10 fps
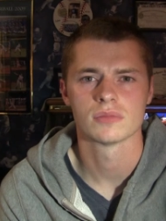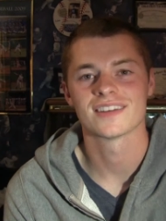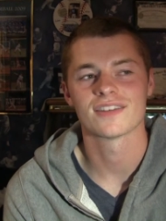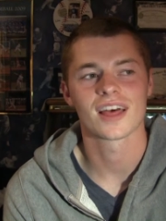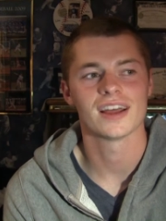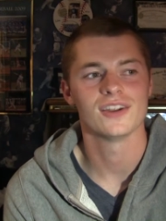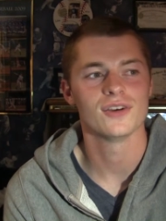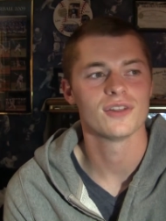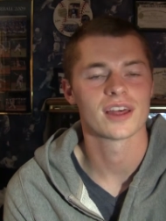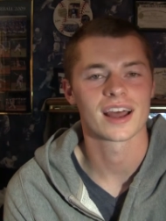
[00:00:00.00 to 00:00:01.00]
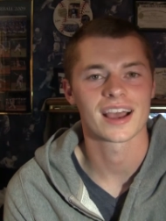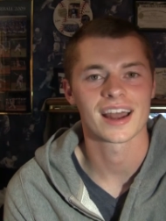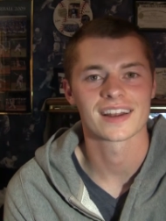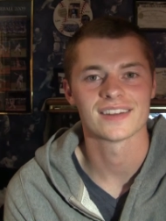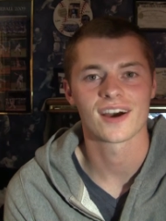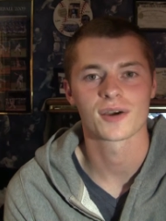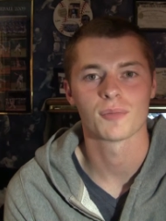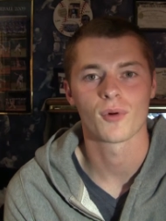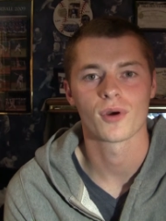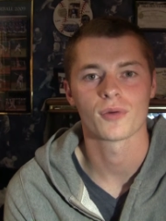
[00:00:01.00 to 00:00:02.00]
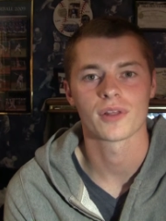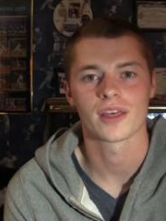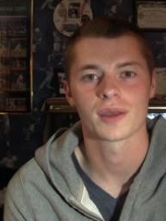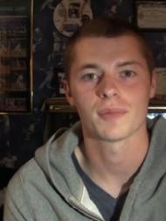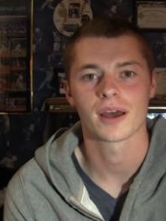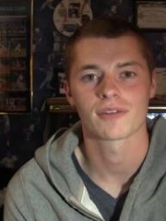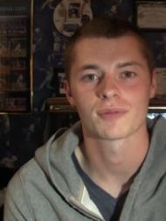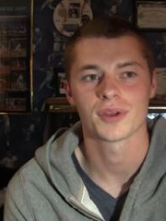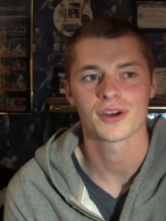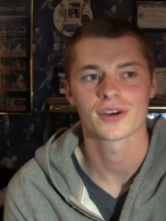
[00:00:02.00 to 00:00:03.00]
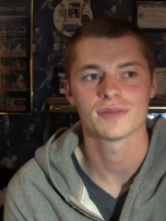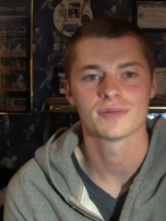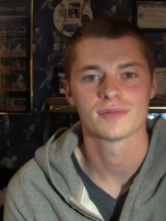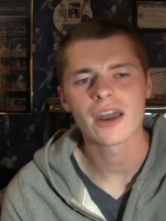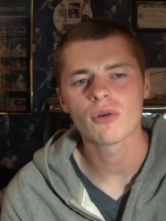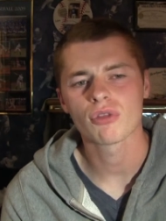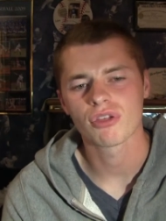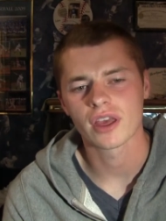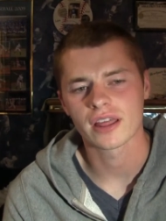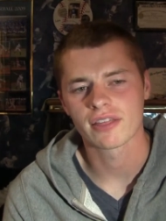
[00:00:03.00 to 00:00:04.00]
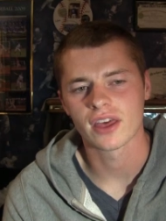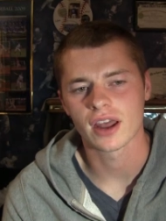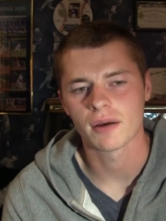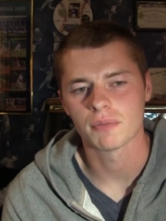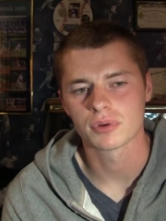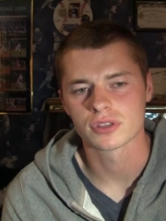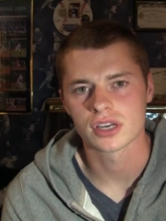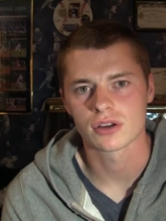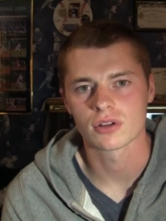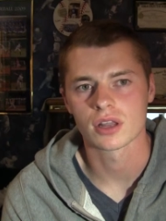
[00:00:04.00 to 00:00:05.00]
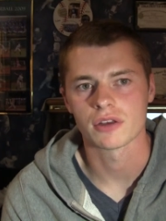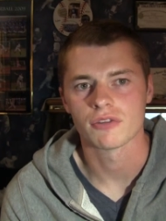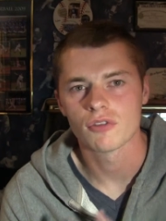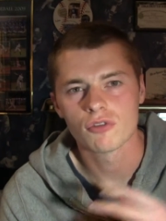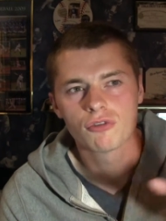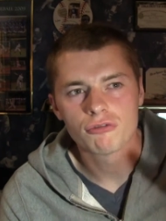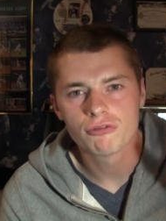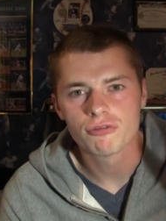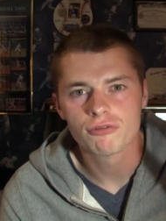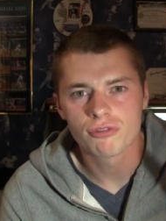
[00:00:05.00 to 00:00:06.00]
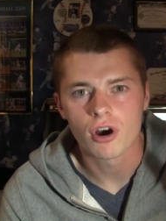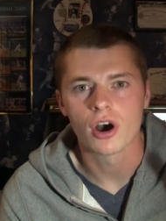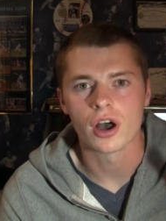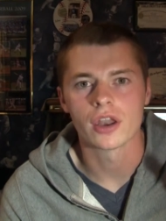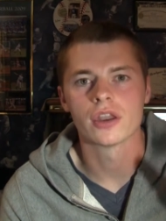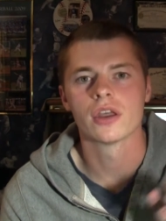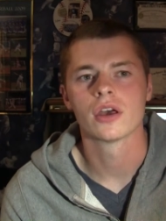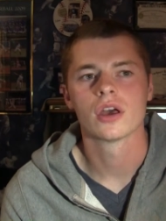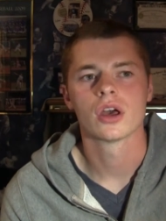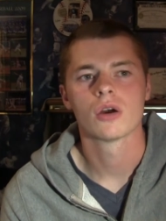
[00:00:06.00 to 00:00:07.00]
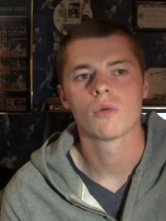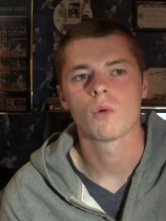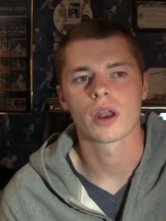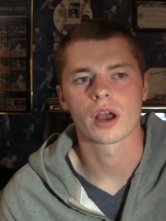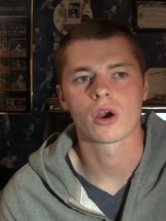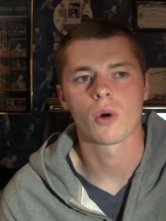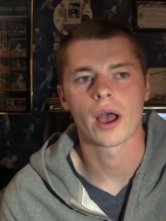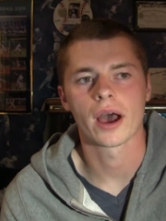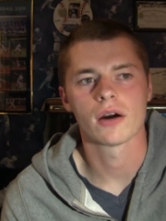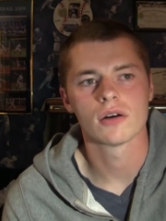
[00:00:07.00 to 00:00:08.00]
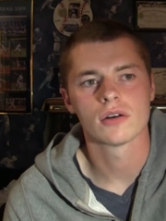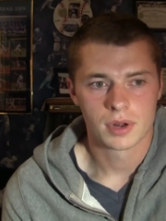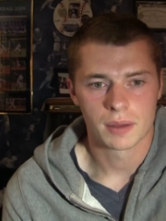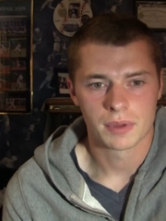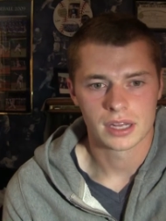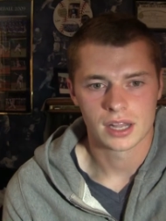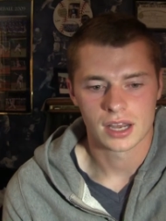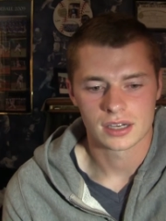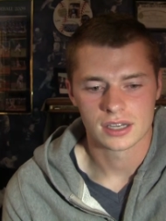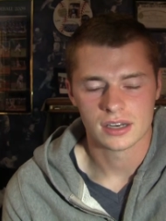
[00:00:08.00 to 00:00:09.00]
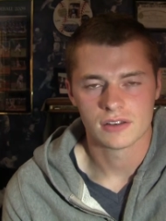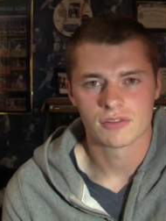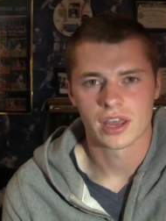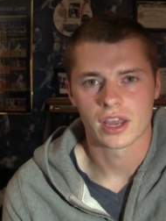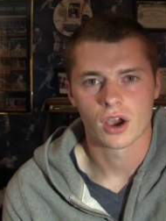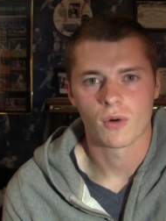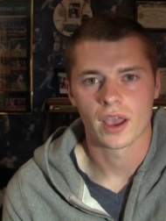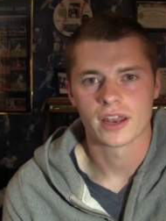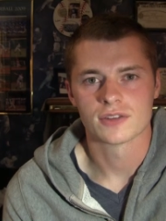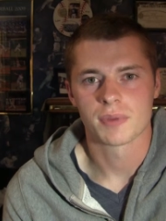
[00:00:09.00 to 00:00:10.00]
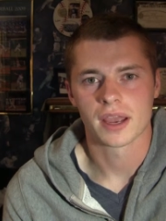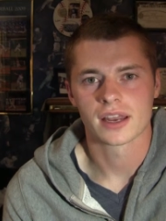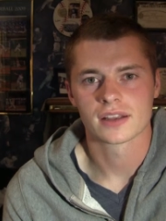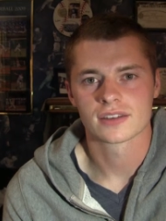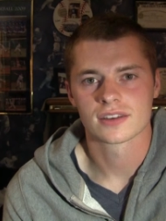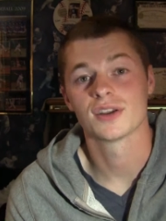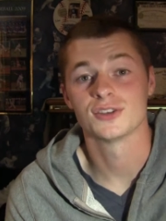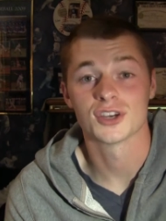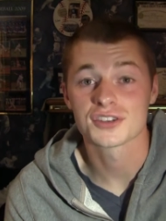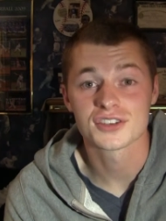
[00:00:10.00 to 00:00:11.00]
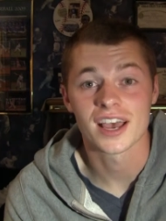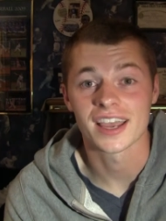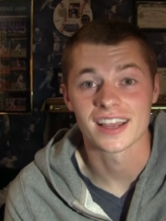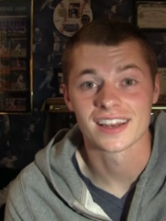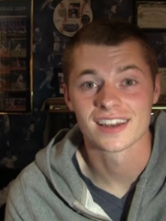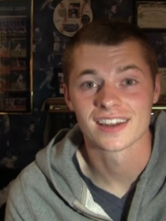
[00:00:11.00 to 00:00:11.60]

Because if they do, then I got a talking point with anybody from Europe. I don't think that I'm particularly fun when I go out, but I mean, didn't Van Gogh hate his paintings? Just saying.